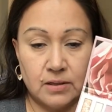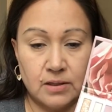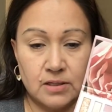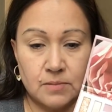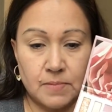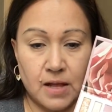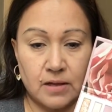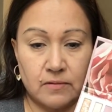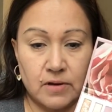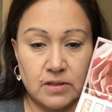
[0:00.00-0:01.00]
in this
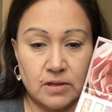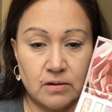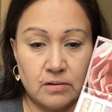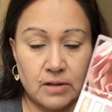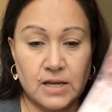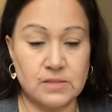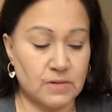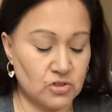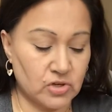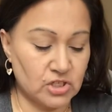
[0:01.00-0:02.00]
palette right there as my
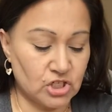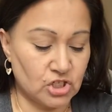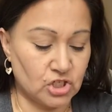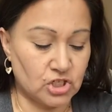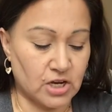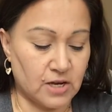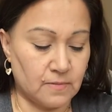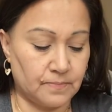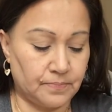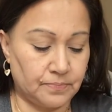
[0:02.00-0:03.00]
transition shade.
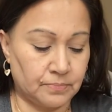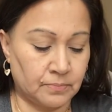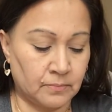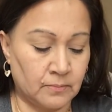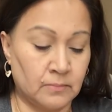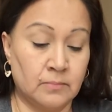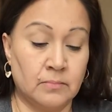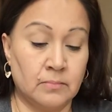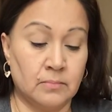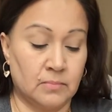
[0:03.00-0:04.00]

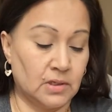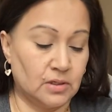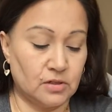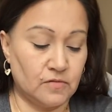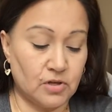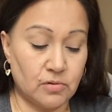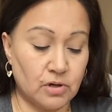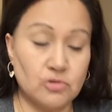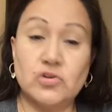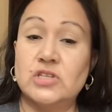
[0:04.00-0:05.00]
So if you don't
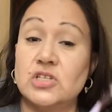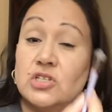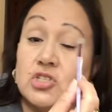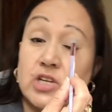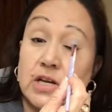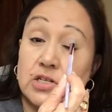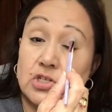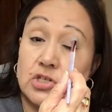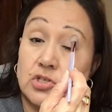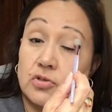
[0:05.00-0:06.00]
know, a transition shade is
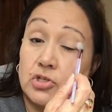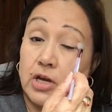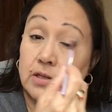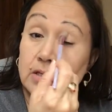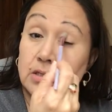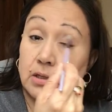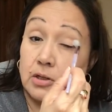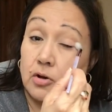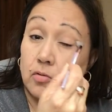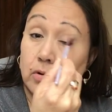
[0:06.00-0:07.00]
just your shade that's going to
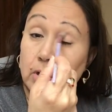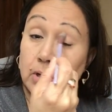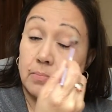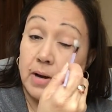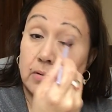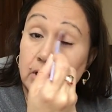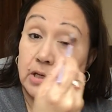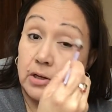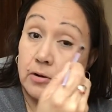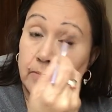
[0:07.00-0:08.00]
go about
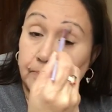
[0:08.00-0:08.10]
here.